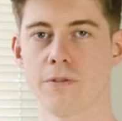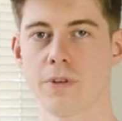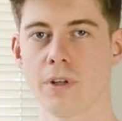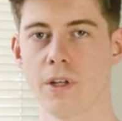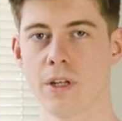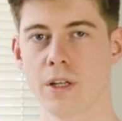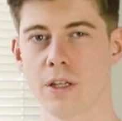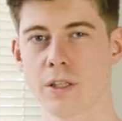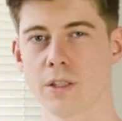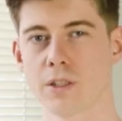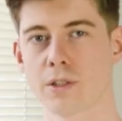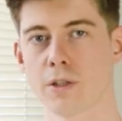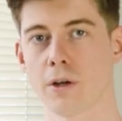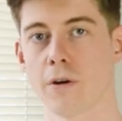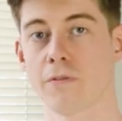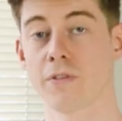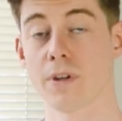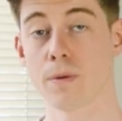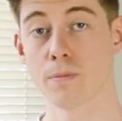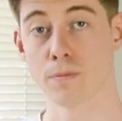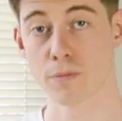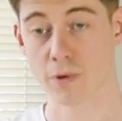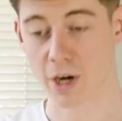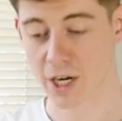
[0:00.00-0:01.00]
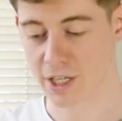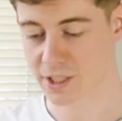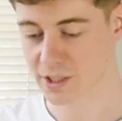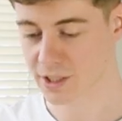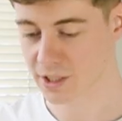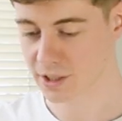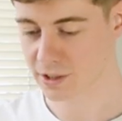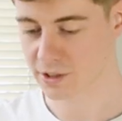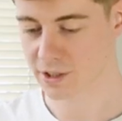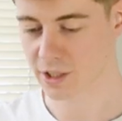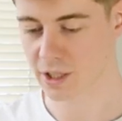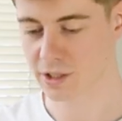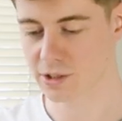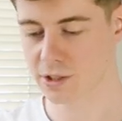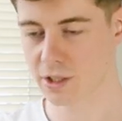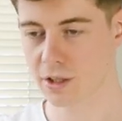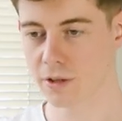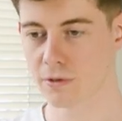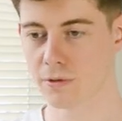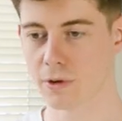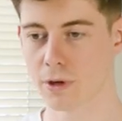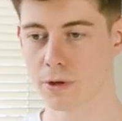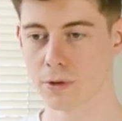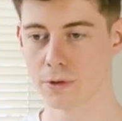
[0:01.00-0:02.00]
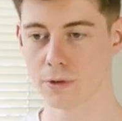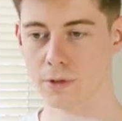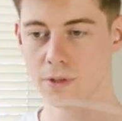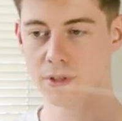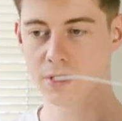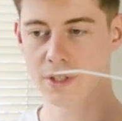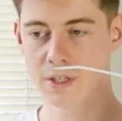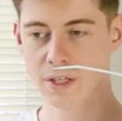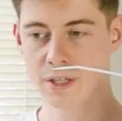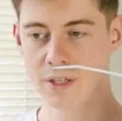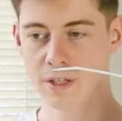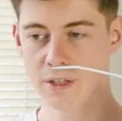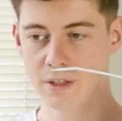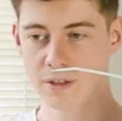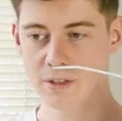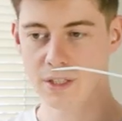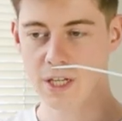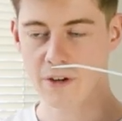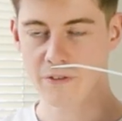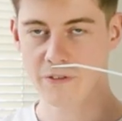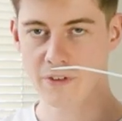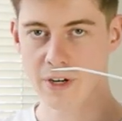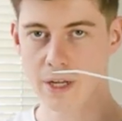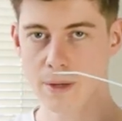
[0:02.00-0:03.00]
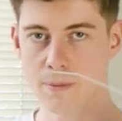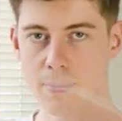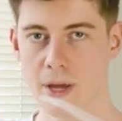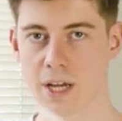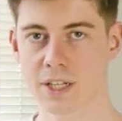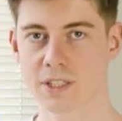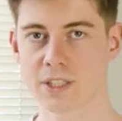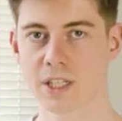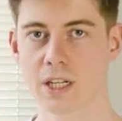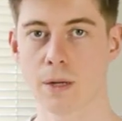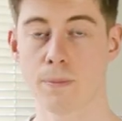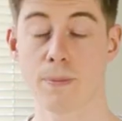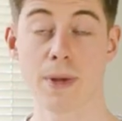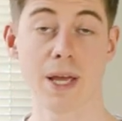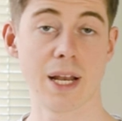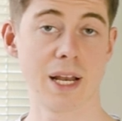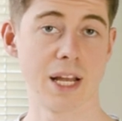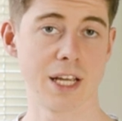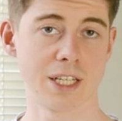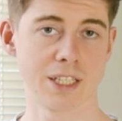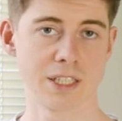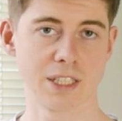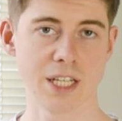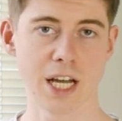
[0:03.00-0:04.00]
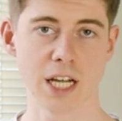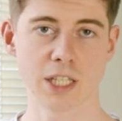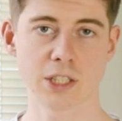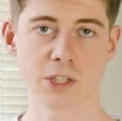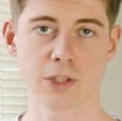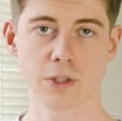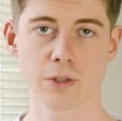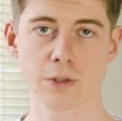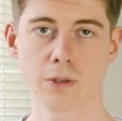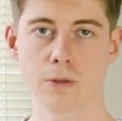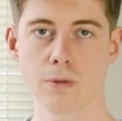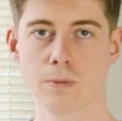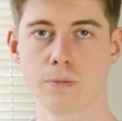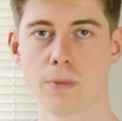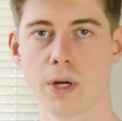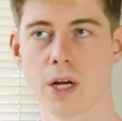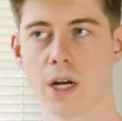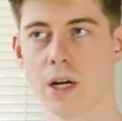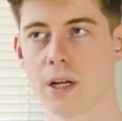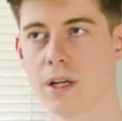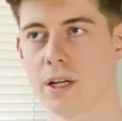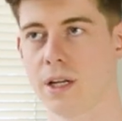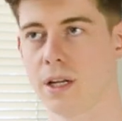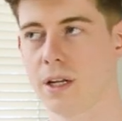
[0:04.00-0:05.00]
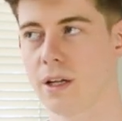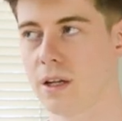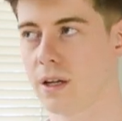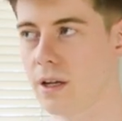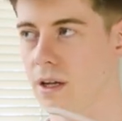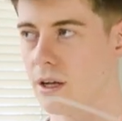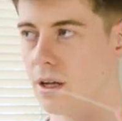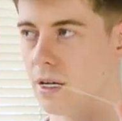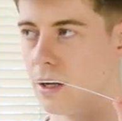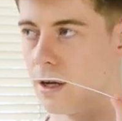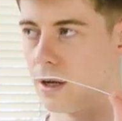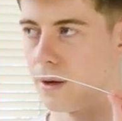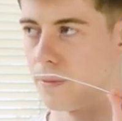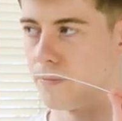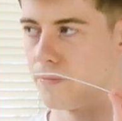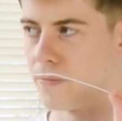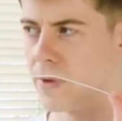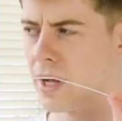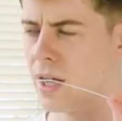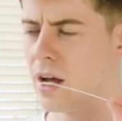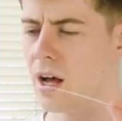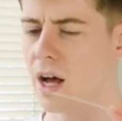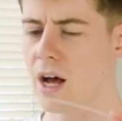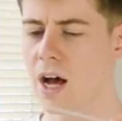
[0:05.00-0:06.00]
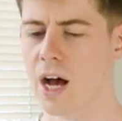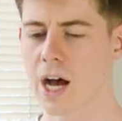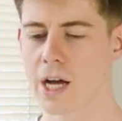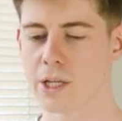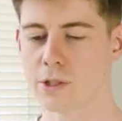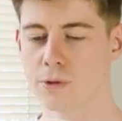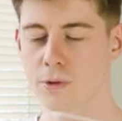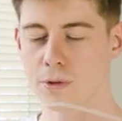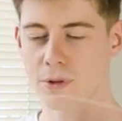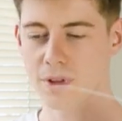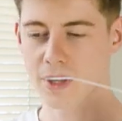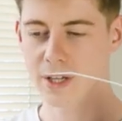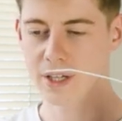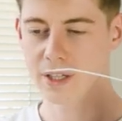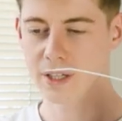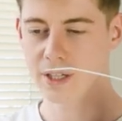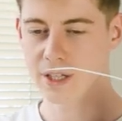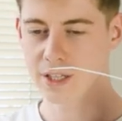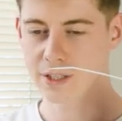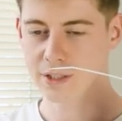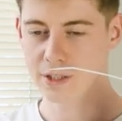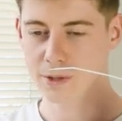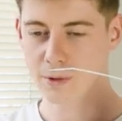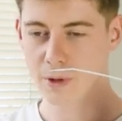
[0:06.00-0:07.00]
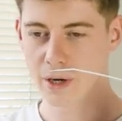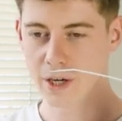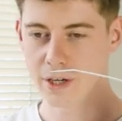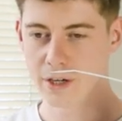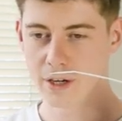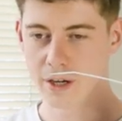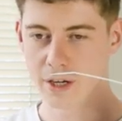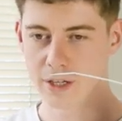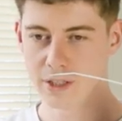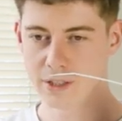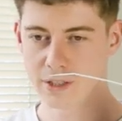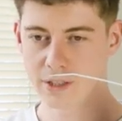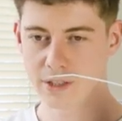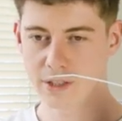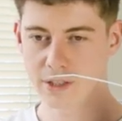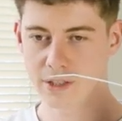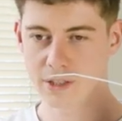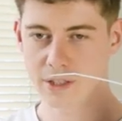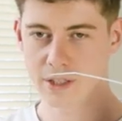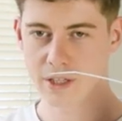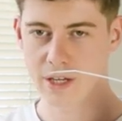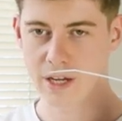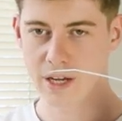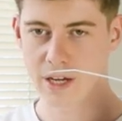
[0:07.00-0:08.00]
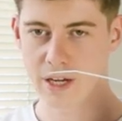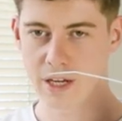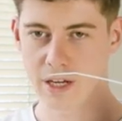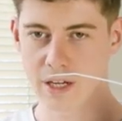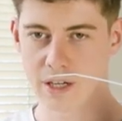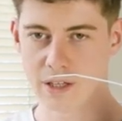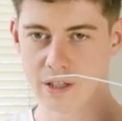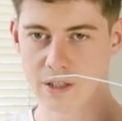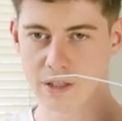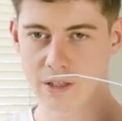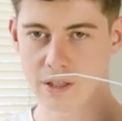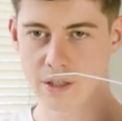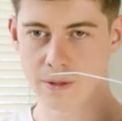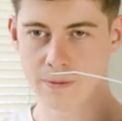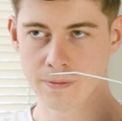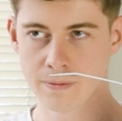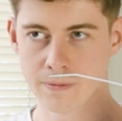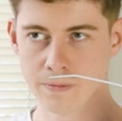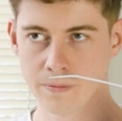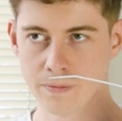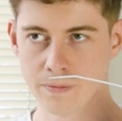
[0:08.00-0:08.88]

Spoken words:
of soft embracing side to the Rose. Definitely makes it a bit less natural, but I do think it's quite nice, and